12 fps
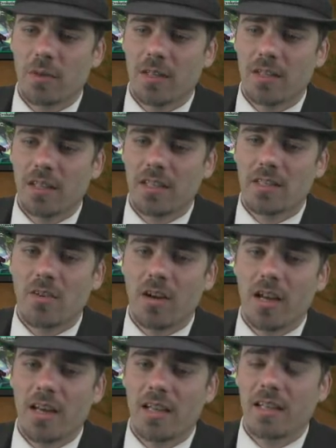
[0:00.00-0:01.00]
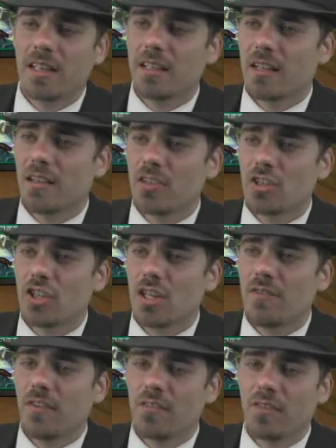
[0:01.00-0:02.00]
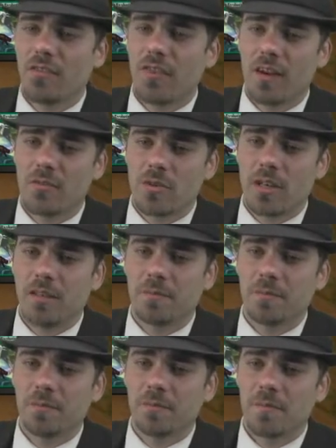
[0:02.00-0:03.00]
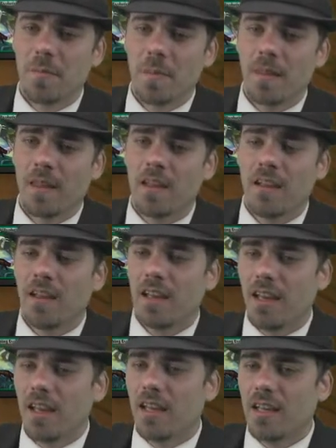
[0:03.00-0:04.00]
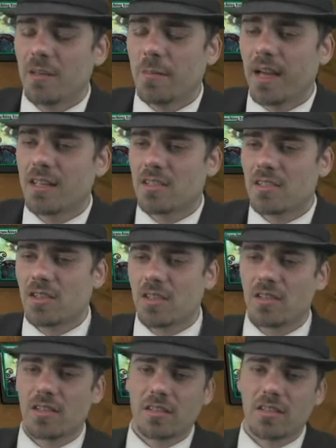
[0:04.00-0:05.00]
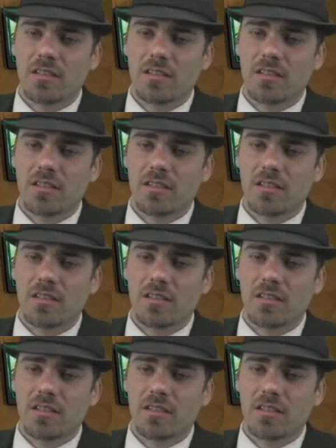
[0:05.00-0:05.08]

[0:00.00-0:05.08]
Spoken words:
Well, let's go ahead and get down a Chief of the Foundry and pass the turn.